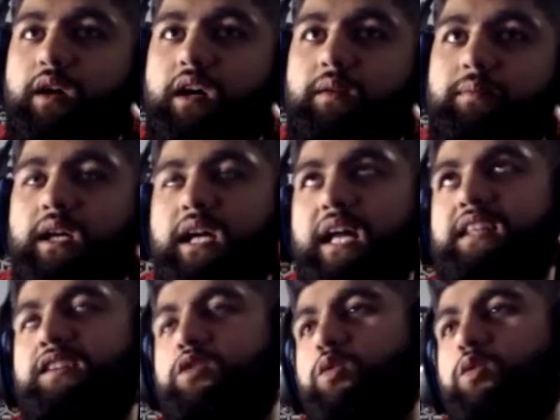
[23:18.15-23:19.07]
I
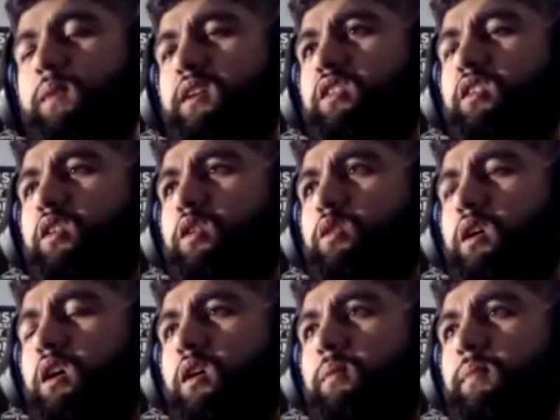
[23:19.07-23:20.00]
think 2 months
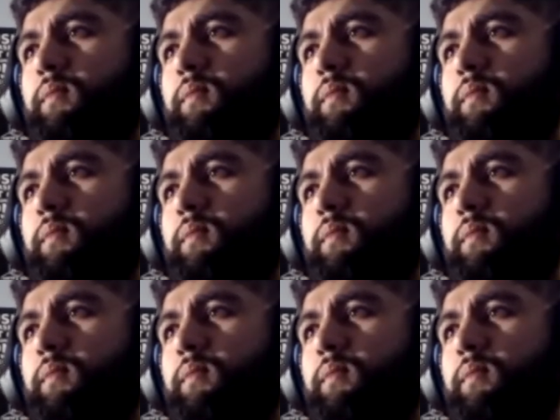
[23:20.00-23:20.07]
ago